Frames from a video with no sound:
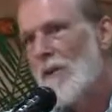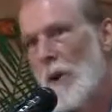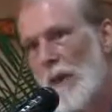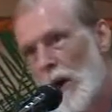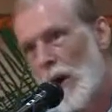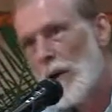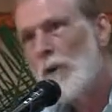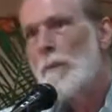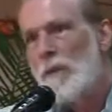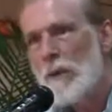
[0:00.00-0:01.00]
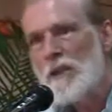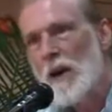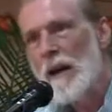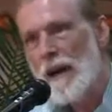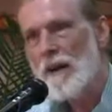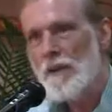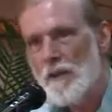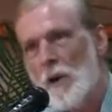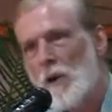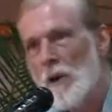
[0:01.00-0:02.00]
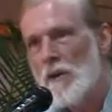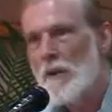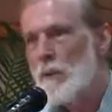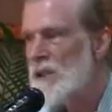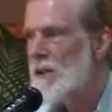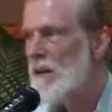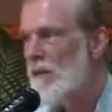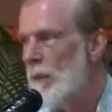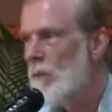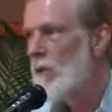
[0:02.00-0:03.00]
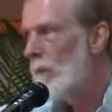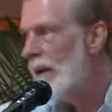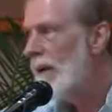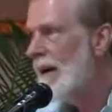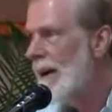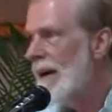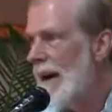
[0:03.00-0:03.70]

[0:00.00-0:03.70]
So there are loops which are like circles in which there seems to be